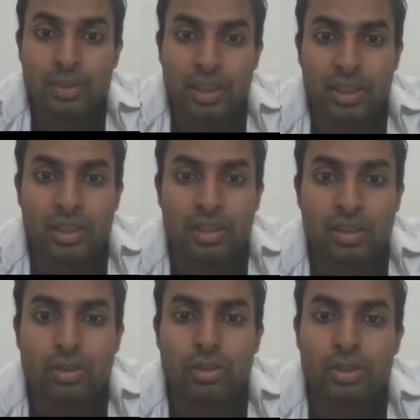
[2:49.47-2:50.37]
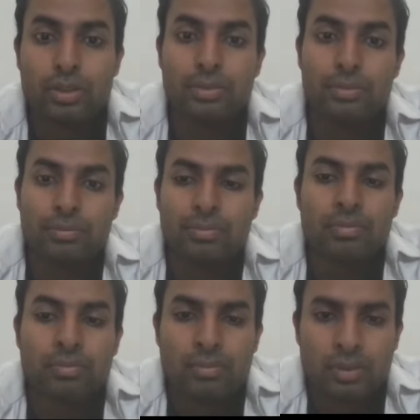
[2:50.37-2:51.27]
And also
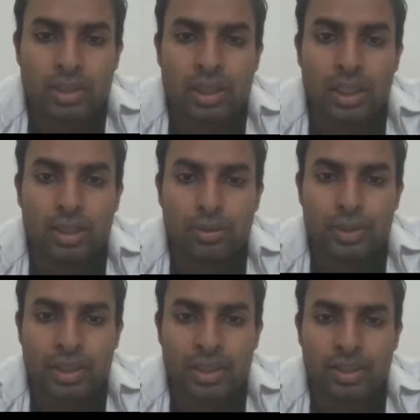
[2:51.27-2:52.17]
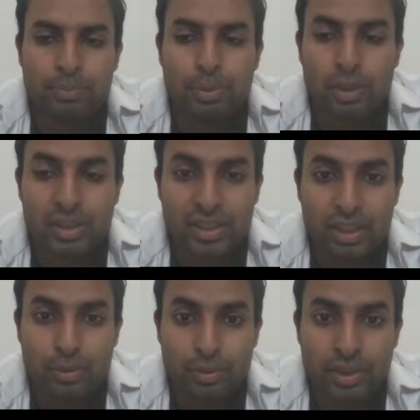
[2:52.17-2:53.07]
how their policy
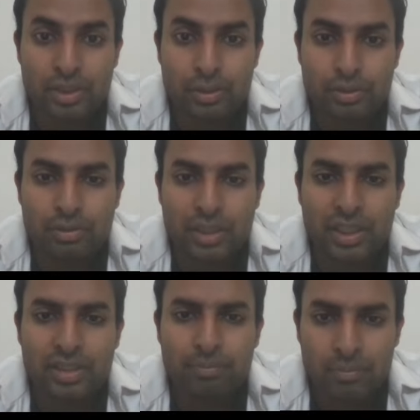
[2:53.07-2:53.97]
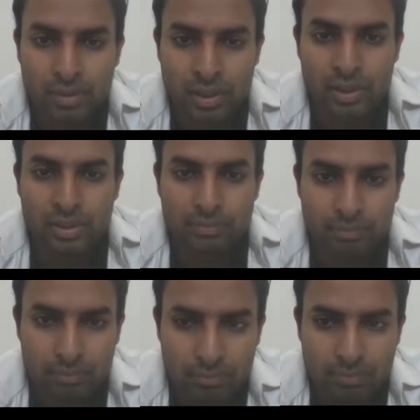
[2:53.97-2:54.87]
towards Ukraine
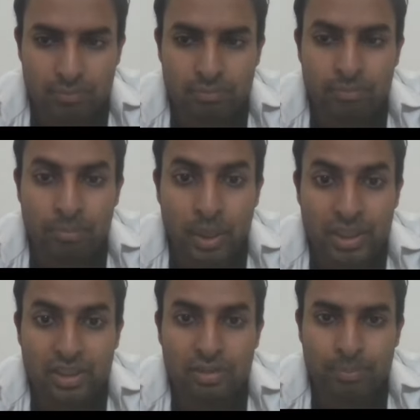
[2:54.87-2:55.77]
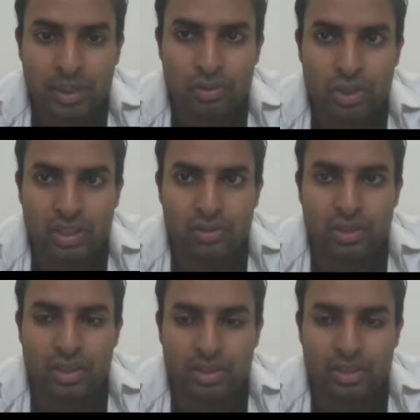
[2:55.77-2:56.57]
might be changing.